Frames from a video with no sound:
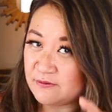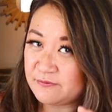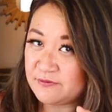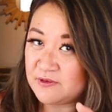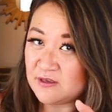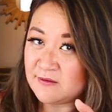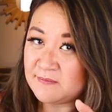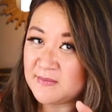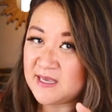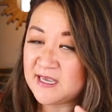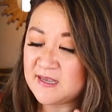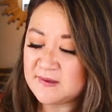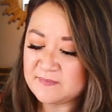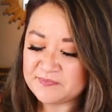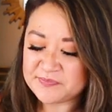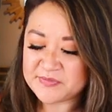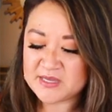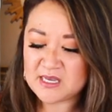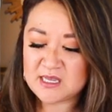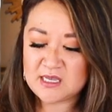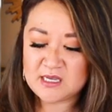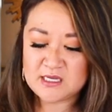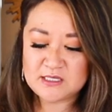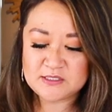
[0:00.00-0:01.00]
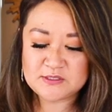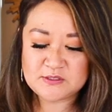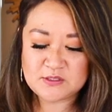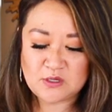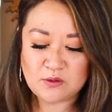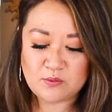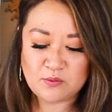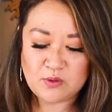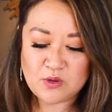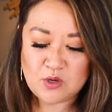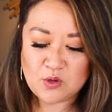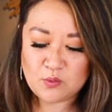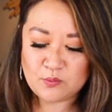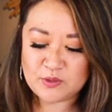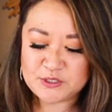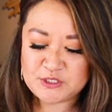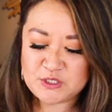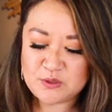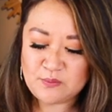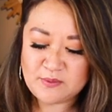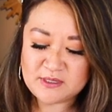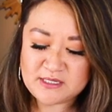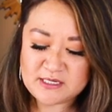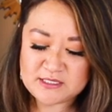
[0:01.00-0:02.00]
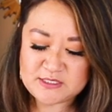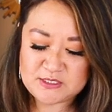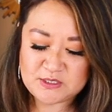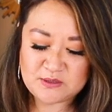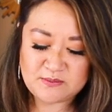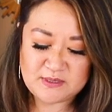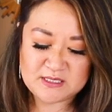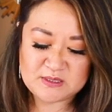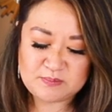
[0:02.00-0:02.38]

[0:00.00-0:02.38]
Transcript: You feel me? So what you want to do